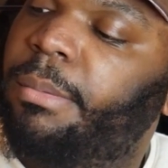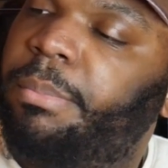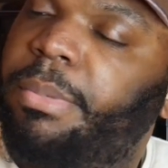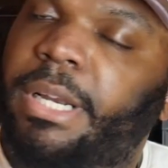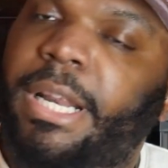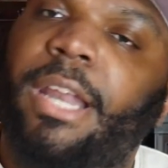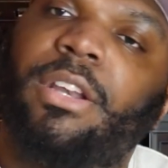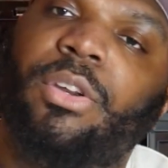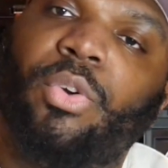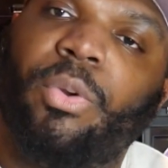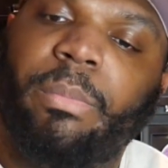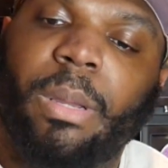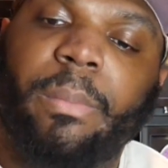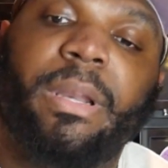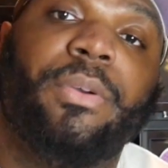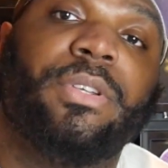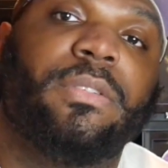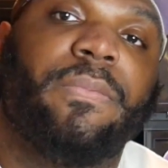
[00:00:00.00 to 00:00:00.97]
But I do
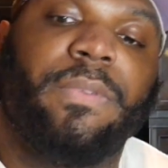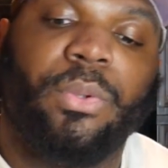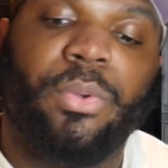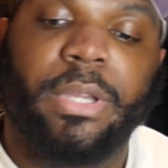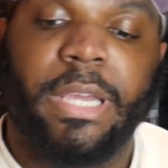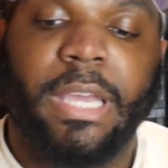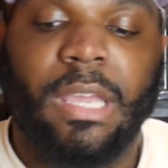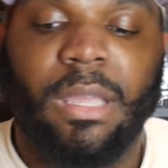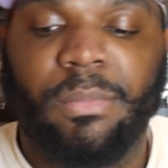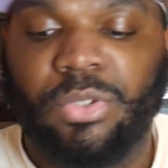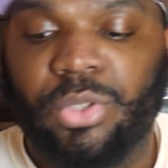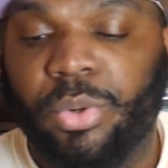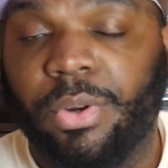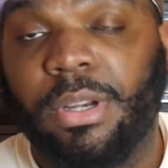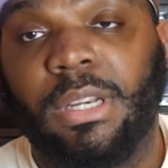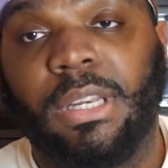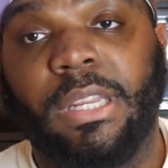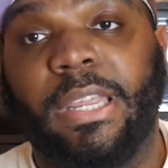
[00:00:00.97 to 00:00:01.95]
remember it was a flu game.
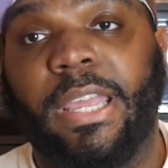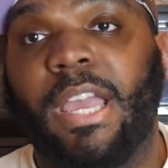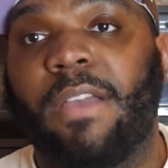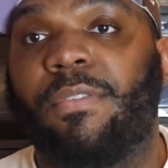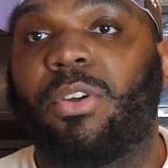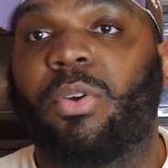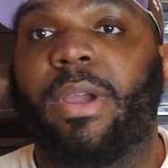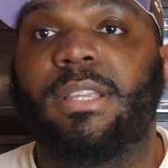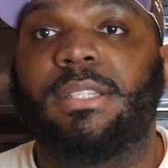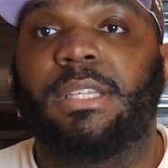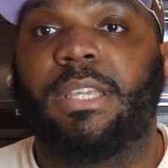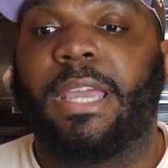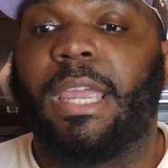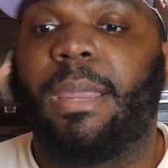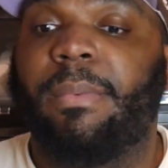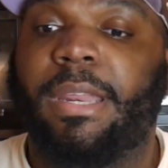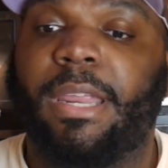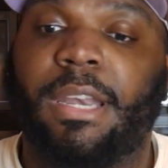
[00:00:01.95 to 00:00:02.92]
Jordan did have a crazy
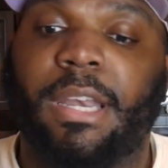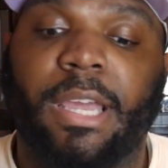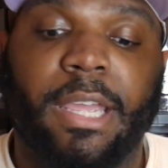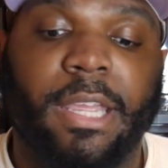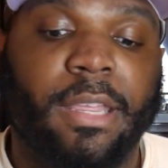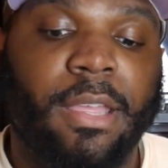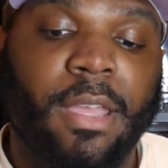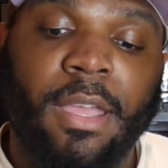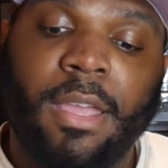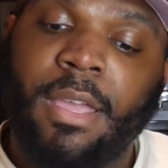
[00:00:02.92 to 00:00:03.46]
game that night.